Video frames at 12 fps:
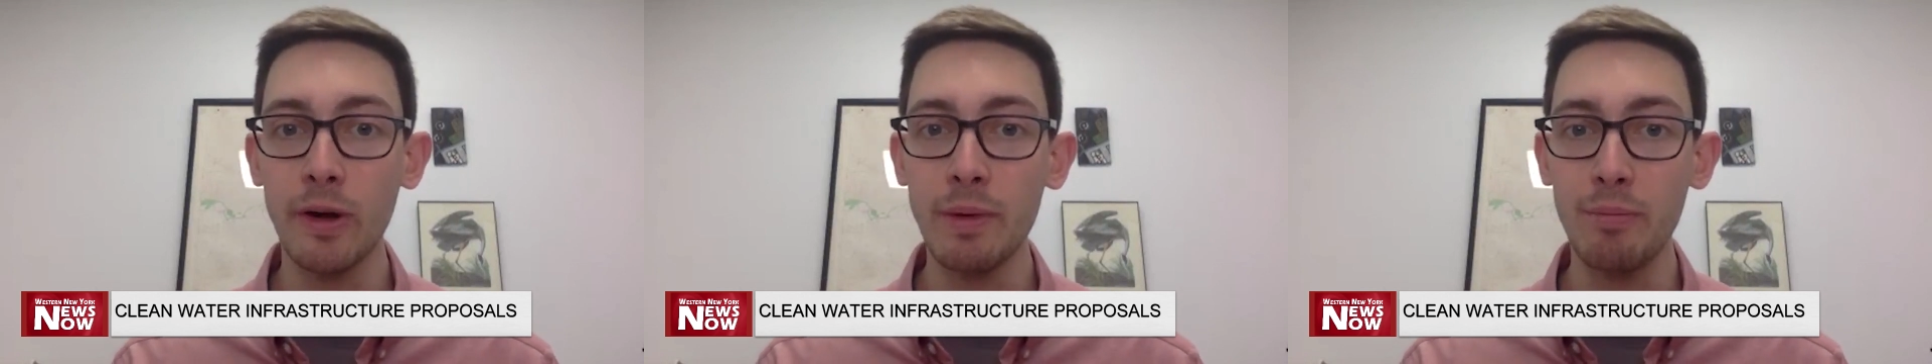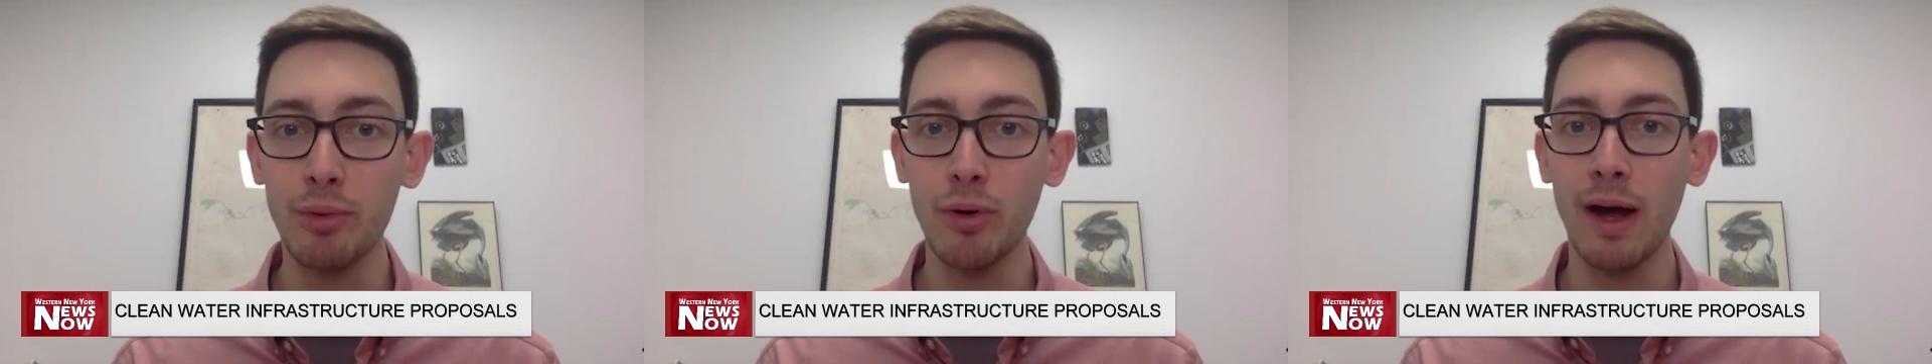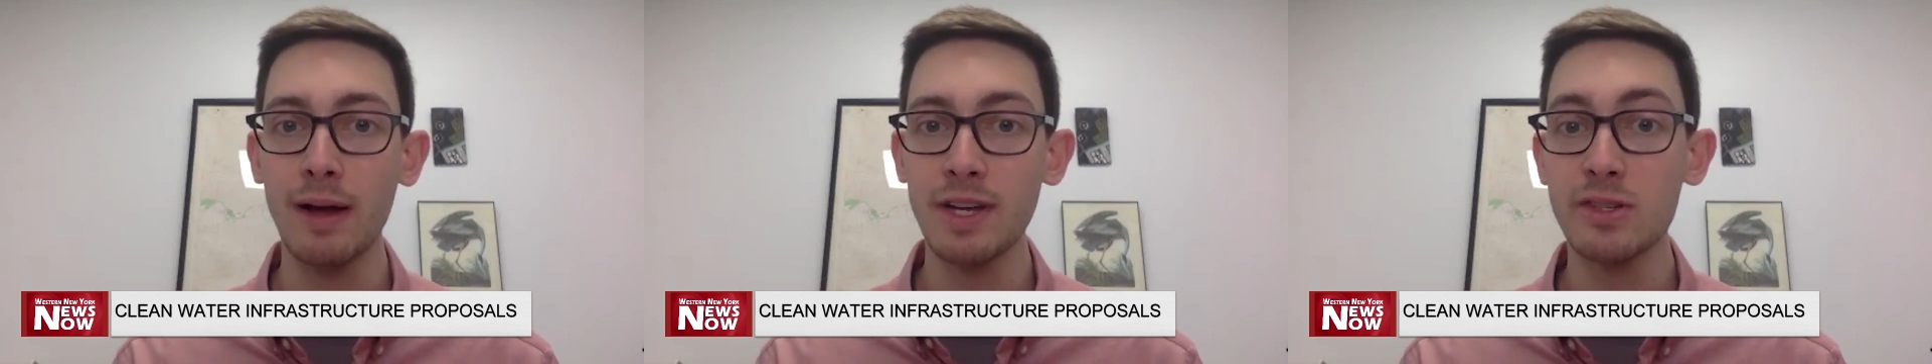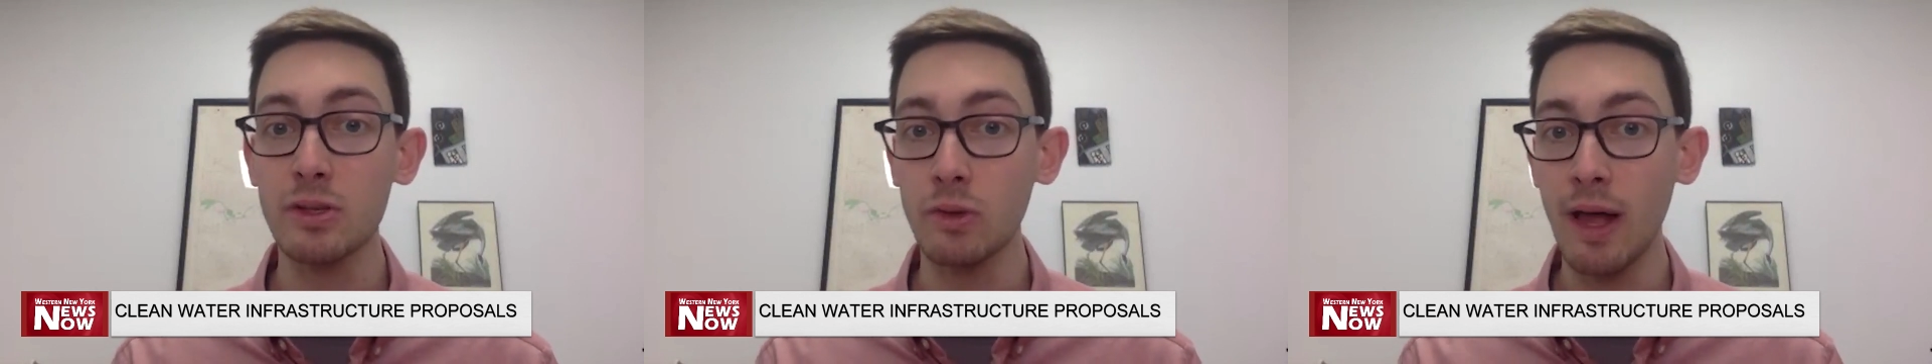be
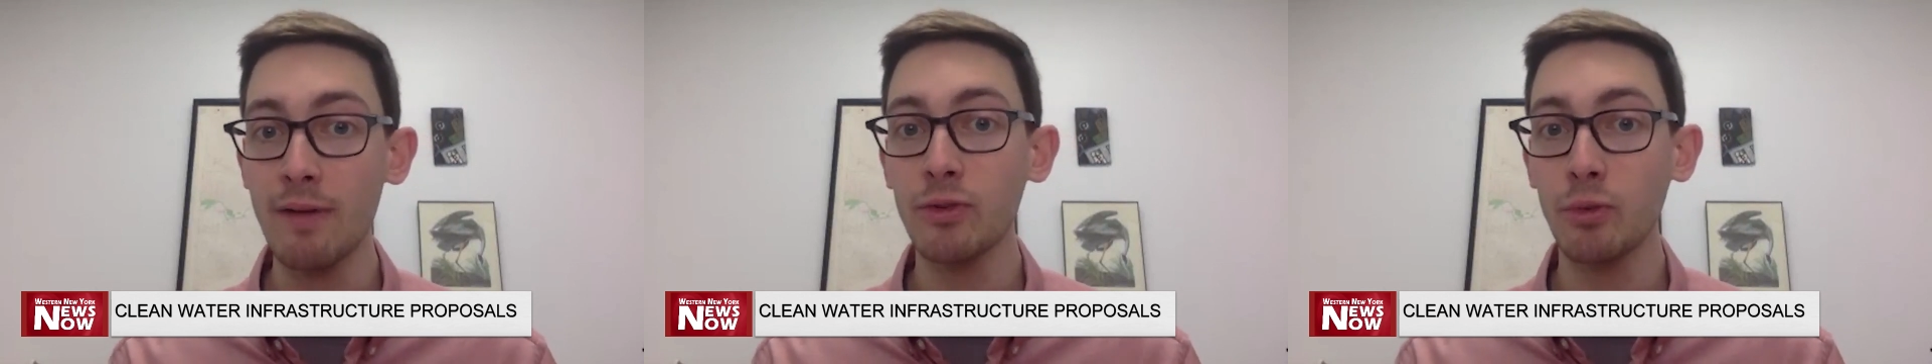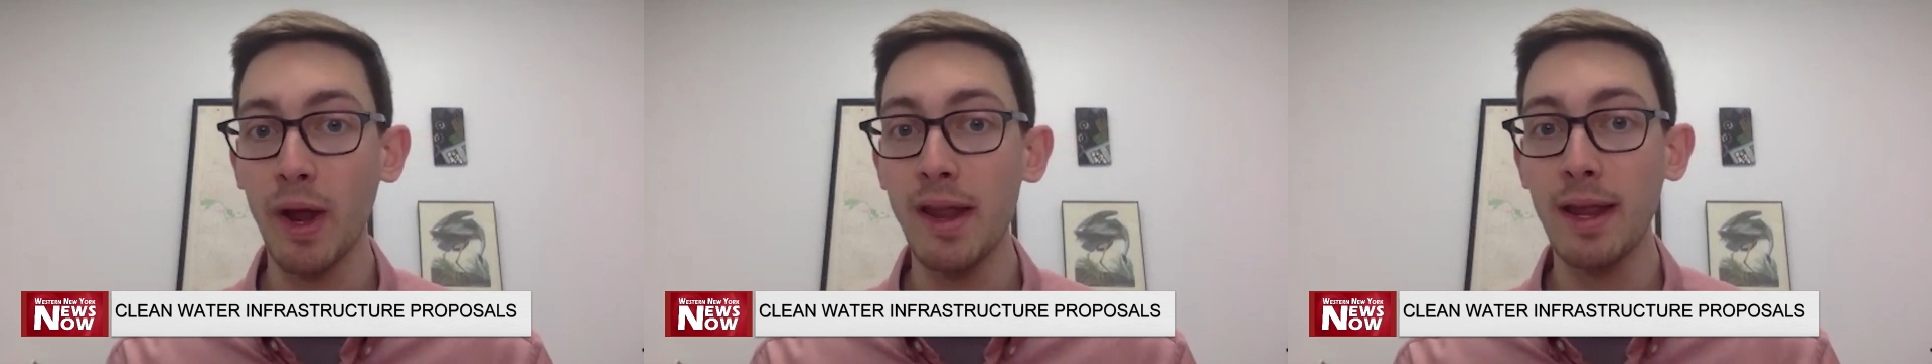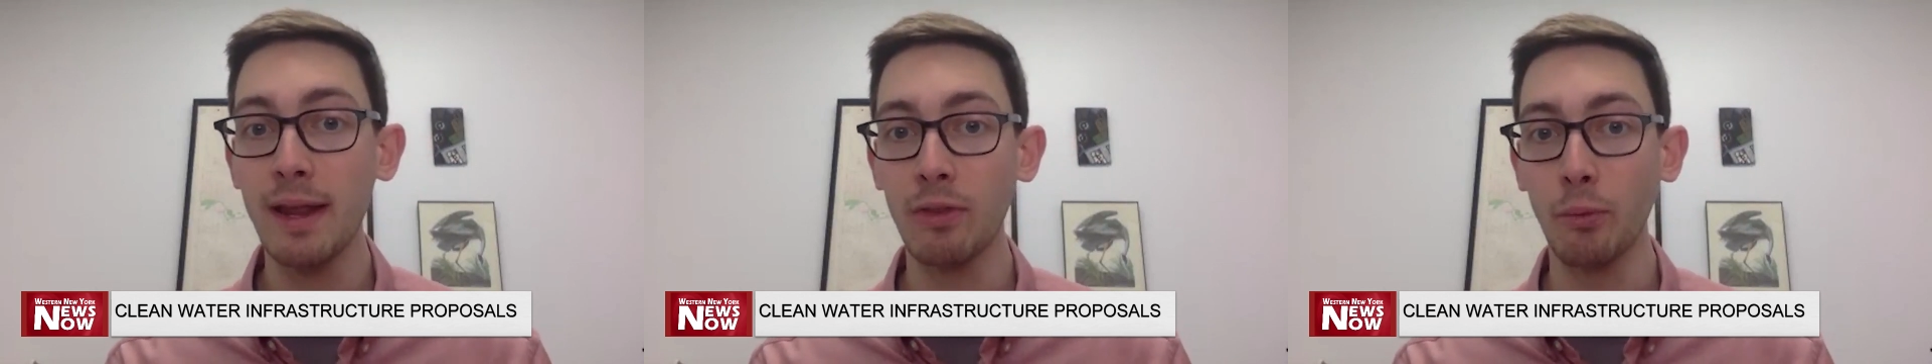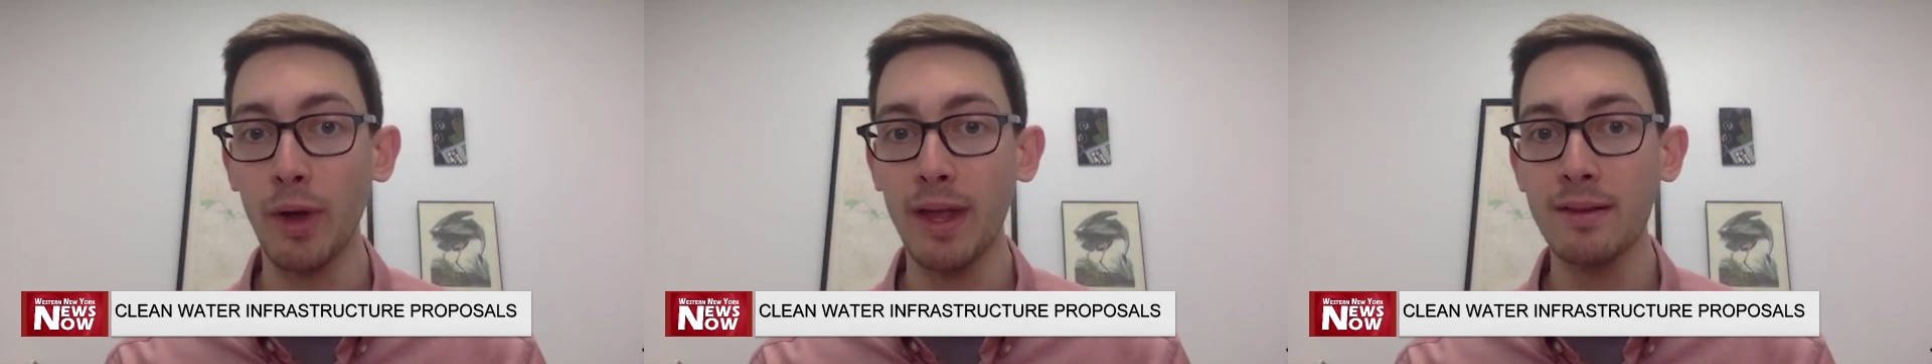projects left waiting in the
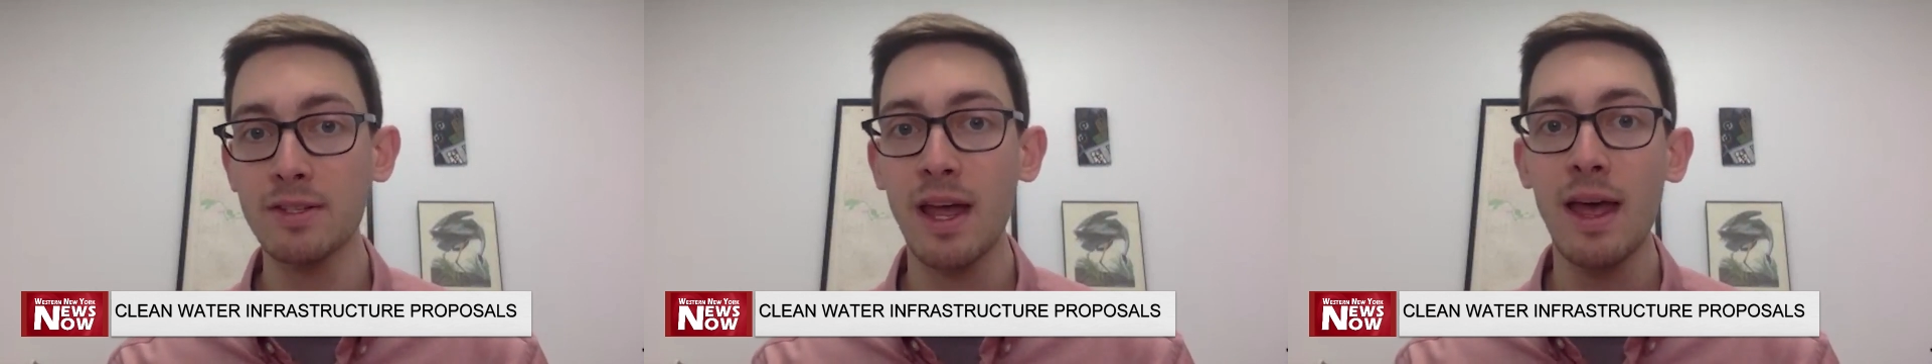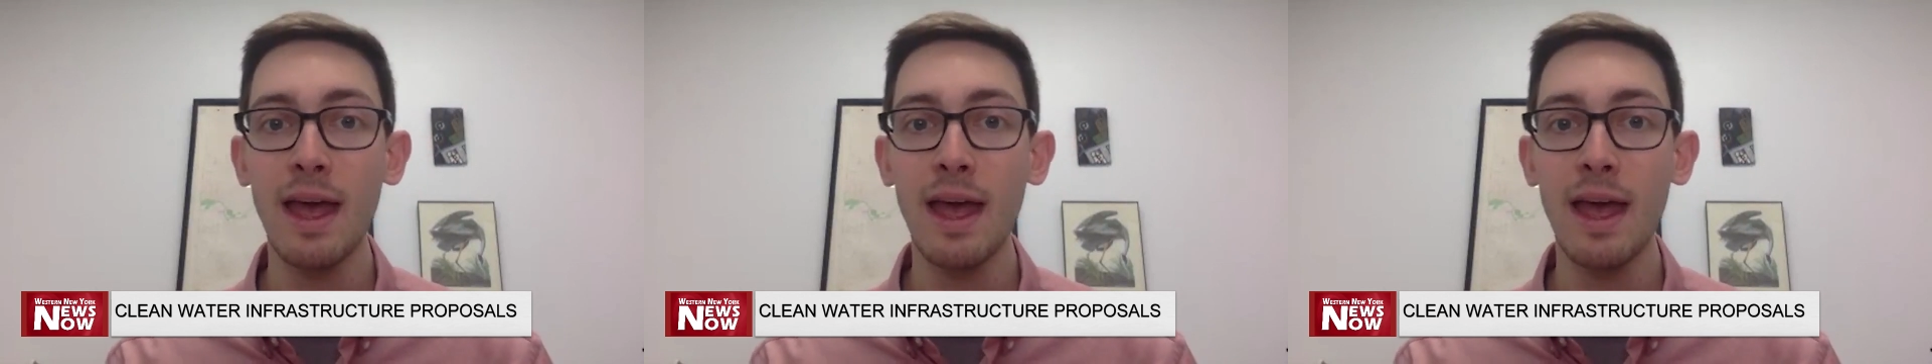wings